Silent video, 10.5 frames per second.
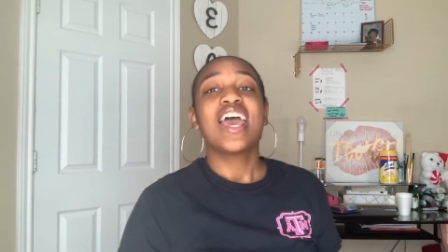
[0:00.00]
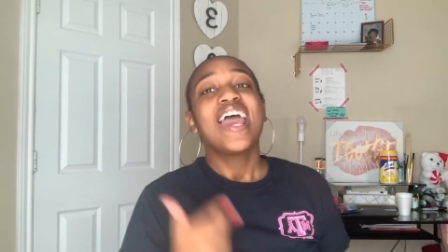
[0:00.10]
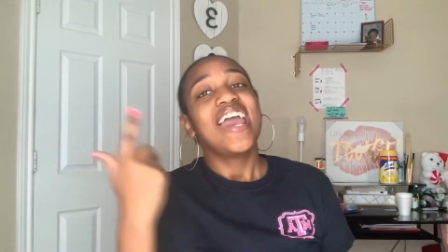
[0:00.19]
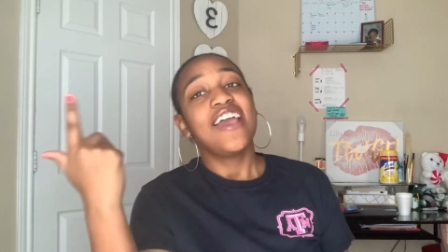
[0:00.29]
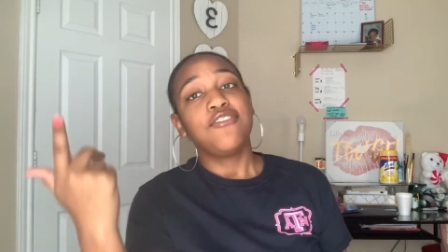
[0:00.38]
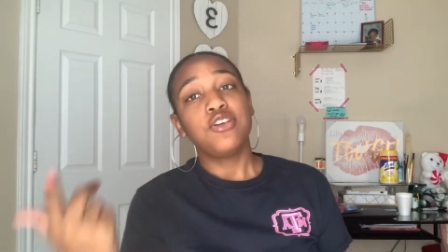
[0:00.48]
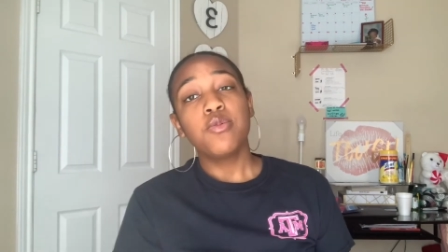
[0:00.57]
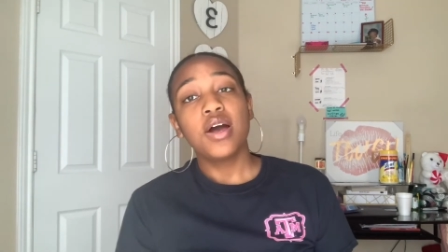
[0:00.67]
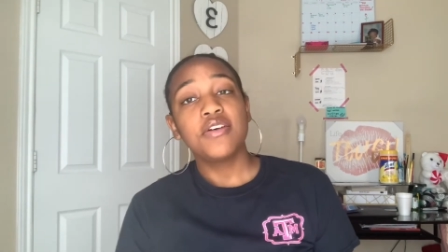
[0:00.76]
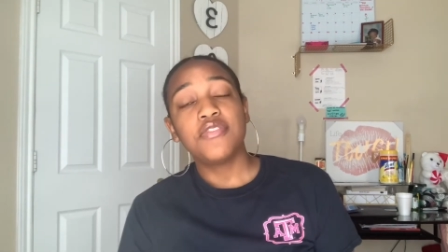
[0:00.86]
if you
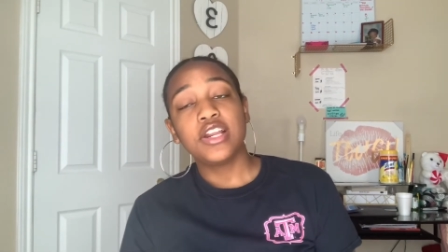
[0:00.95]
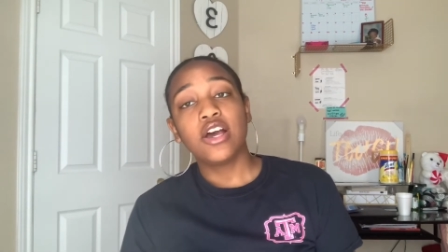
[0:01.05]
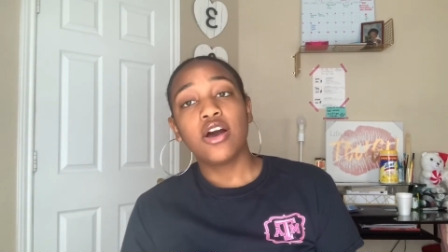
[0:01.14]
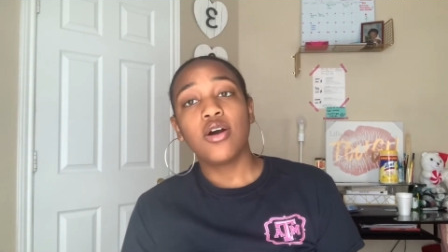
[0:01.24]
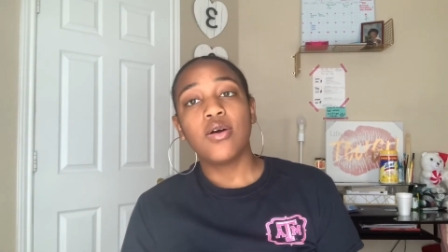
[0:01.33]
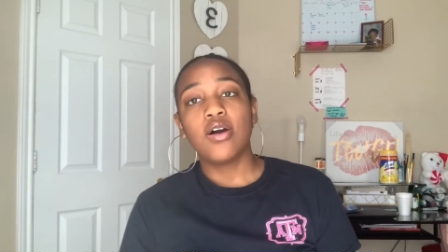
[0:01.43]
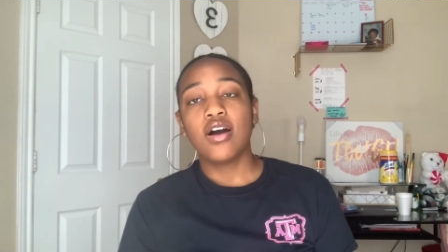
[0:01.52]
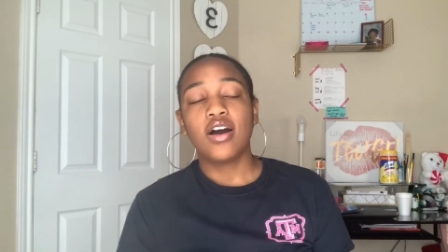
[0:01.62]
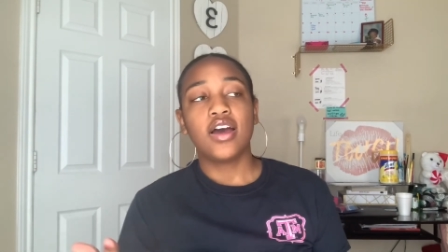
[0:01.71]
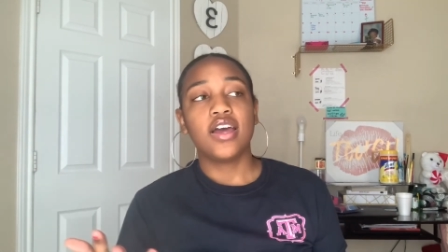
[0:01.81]
want a video
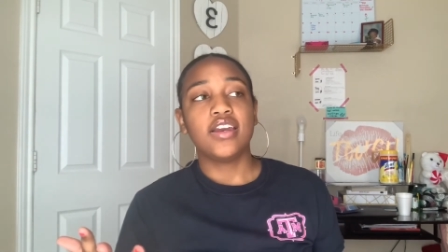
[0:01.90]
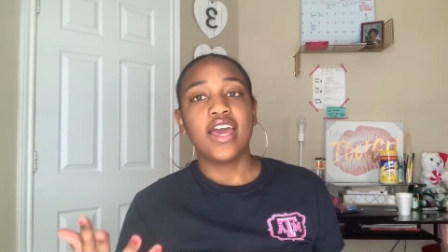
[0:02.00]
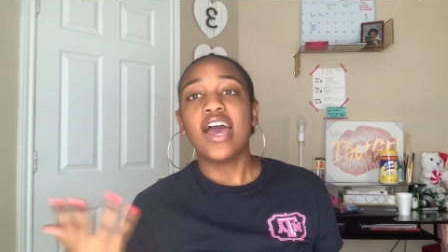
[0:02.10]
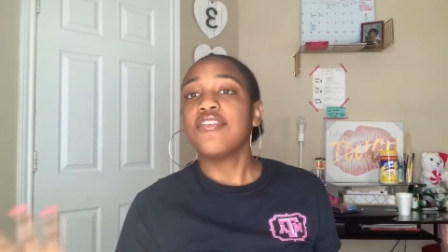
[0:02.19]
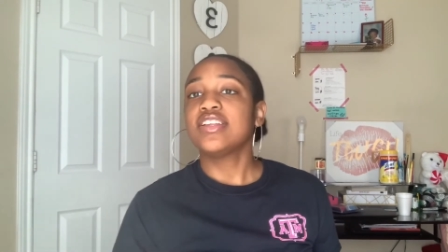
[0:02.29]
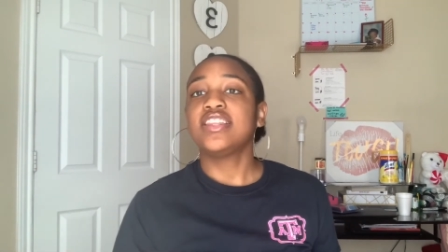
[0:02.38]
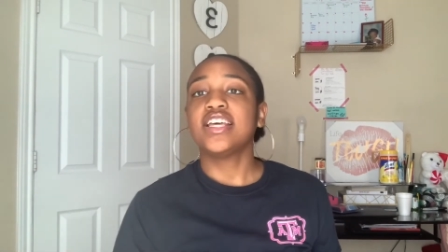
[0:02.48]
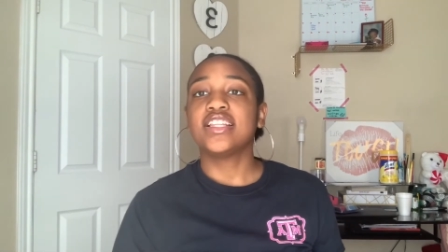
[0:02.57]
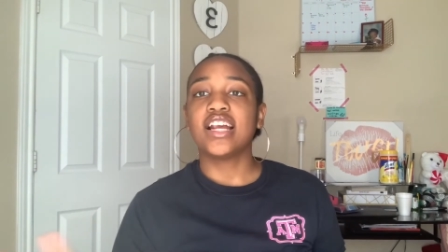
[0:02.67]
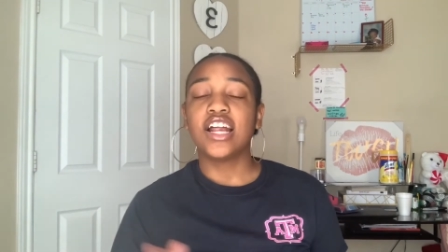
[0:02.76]
on everything
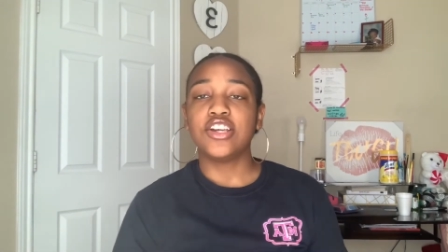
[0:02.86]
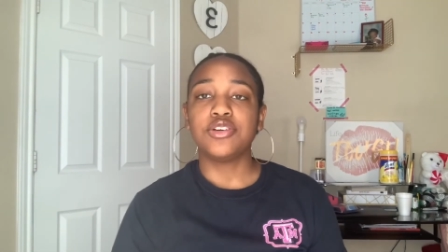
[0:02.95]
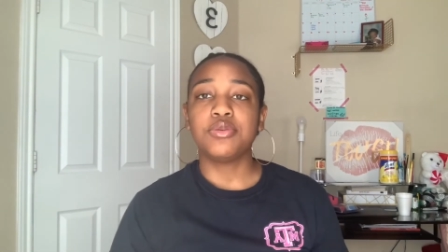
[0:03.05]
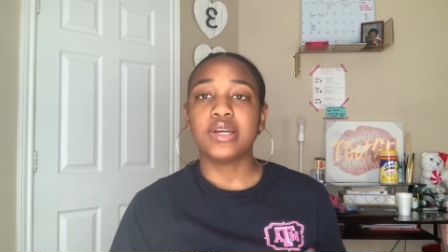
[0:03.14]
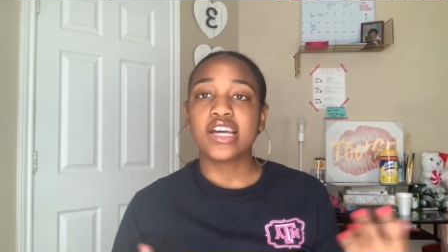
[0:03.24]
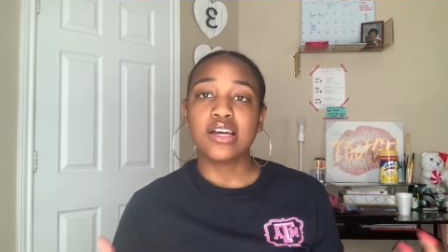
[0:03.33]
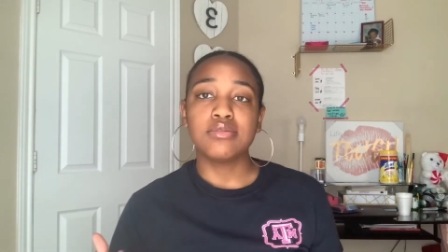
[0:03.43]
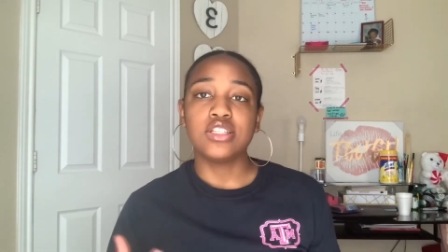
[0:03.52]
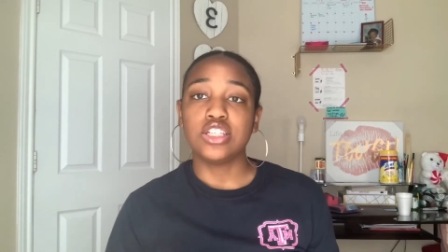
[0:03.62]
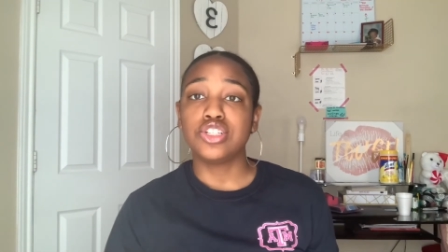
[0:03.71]
that i do when it
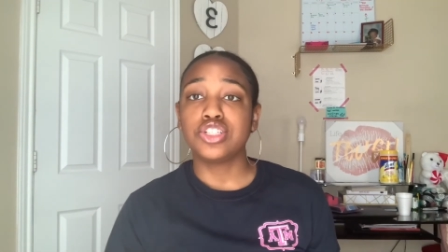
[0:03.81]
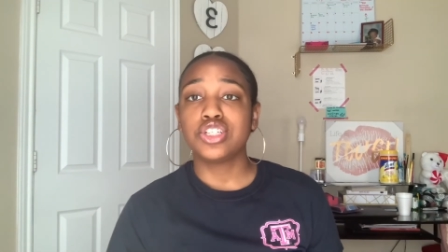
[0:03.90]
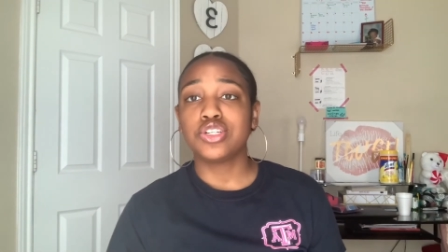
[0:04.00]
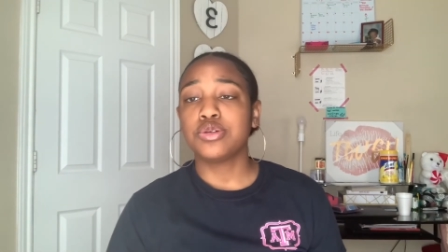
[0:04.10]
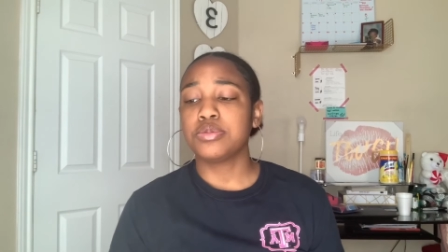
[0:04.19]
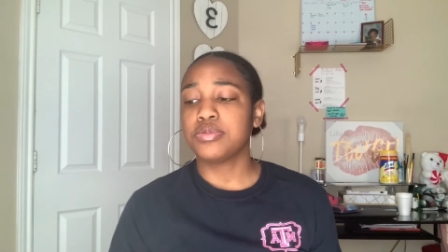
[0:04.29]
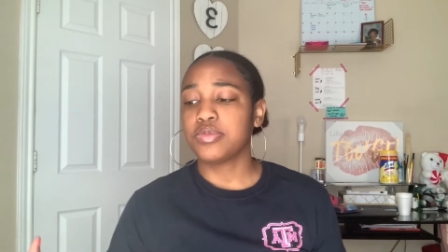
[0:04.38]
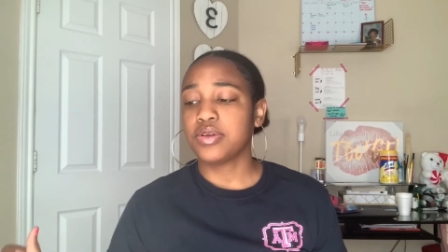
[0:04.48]
comes to youtube